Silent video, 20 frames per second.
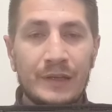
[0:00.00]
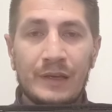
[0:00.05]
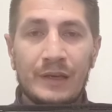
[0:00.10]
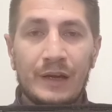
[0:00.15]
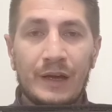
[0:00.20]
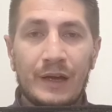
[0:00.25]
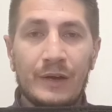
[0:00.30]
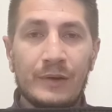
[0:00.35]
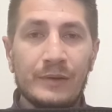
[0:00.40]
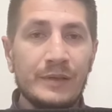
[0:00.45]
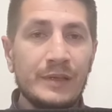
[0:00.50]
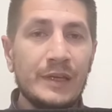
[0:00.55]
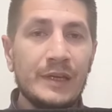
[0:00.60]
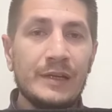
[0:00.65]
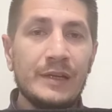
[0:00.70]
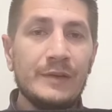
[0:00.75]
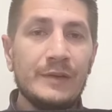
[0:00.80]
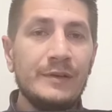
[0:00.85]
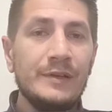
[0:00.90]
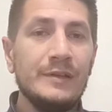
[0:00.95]
I would get
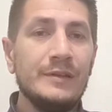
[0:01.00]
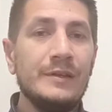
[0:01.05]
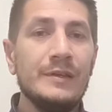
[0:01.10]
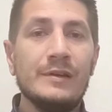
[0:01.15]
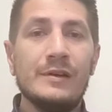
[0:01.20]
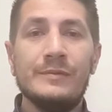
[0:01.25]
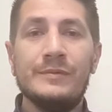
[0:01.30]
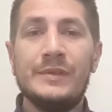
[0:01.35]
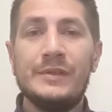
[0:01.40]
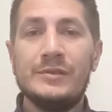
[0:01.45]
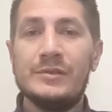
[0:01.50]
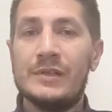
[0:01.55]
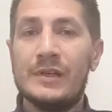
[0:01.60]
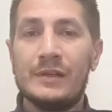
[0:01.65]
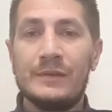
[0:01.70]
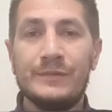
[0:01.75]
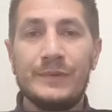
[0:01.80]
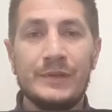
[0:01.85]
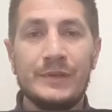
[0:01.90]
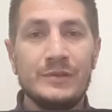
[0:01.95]
anything off the
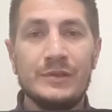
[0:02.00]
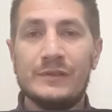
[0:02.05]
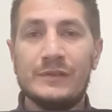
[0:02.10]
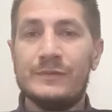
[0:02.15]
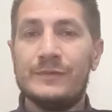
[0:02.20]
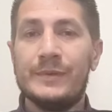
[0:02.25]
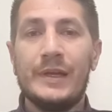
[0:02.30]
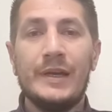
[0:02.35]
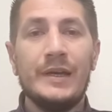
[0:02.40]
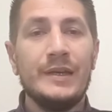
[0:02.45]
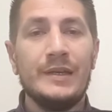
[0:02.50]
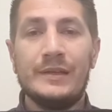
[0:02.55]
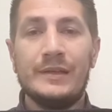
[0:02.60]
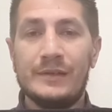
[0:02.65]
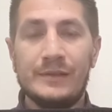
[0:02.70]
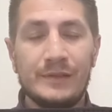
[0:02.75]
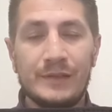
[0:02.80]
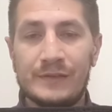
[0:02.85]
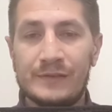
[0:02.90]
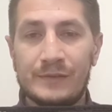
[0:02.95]
shelf and just fly, and
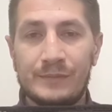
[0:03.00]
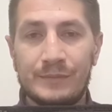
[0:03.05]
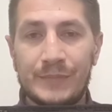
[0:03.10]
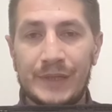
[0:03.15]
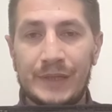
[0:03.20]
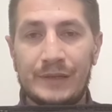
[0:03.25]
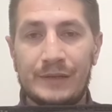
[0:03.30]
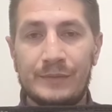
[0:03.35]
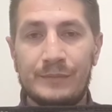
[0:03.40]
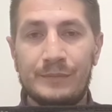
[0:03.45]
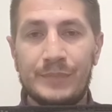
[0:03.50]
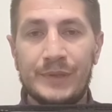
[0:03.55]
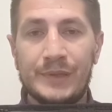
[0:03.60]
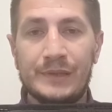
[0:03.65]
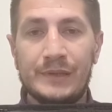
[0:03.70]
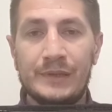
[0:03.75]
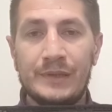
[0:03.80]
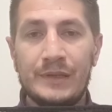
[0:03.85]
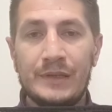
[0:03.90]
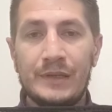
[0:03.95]
it doesn't matter.
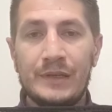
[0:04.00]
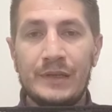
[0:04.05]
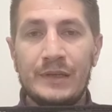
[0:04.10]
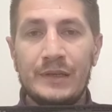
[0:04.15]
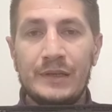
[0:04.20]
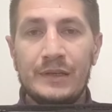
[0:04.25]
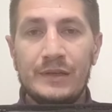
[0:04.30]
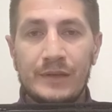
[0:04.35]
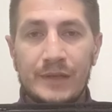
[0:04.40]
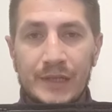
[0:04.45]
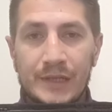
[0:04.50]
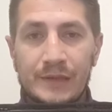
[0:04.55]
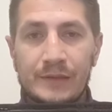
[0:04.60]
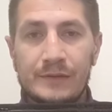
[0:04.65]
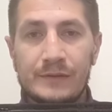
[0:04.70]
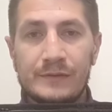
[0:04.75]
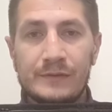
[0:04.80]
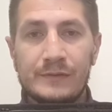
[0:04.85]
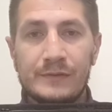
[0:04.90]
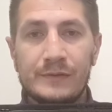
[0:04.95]
But you
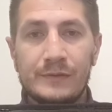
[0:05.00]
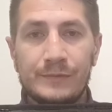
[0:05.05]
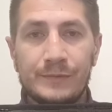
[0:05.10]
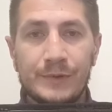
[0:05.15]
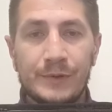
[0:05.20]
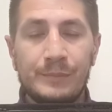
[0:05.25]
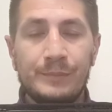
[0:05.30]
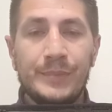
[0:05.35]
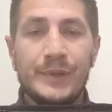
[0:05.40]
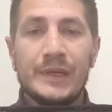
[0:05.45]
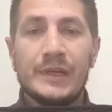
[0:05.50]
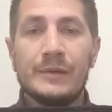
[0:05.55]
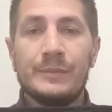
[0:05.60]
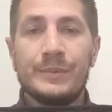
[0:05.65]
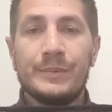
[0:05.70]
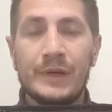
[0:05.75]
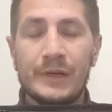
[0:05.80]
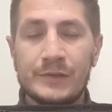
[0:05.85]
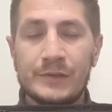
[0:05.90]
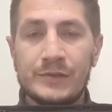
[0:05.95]
need for bigger
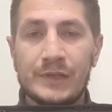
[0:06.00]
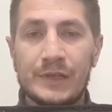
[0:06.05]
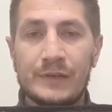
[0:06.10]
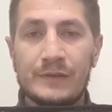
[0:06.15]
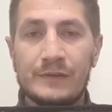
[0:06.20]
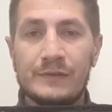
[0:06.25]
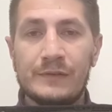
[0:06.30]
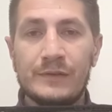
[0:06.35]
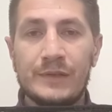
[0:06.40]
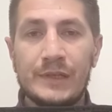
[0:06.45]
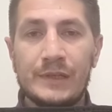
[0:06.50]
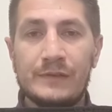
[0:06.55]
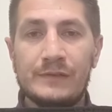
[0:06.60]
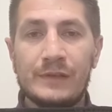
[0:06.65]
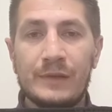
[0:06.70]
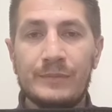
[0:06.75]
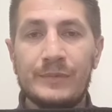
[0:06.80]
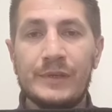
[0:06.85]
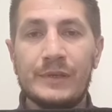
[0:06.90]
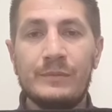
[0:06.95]
projects, you need
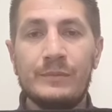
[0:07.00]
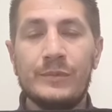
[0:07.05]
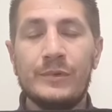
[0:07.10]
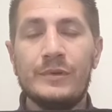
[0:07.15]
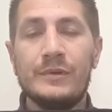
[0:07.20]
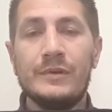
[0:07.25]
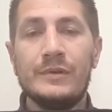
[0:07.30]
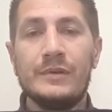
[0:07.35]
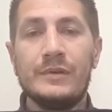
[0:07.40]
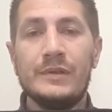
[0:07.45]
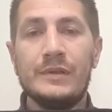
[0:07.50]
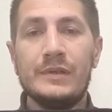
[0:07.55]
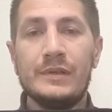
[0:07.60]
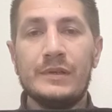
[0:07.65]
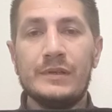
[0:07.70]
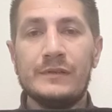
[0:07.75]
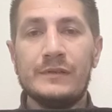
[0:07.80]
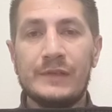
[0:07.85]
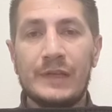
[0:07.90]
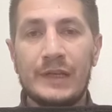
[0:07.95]
something more
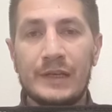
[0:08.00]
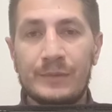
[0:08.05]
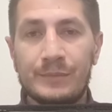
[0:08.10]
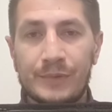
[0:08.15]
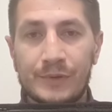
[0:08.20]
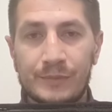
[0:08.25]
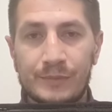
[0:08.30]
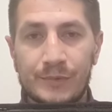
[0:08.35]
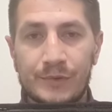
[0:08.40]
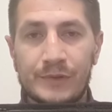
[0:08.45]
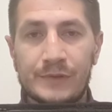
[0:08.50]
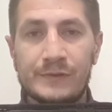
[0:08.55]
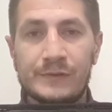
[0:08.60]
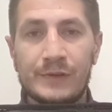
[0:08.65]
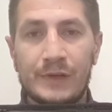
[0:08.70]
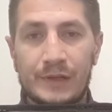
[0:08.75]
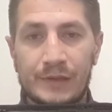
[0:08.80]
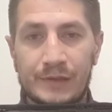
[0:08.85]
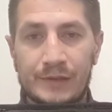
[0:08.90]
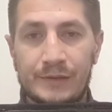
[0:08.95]
stable, more
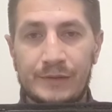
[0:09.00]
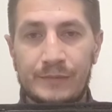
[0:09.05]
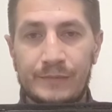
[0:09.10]
solid,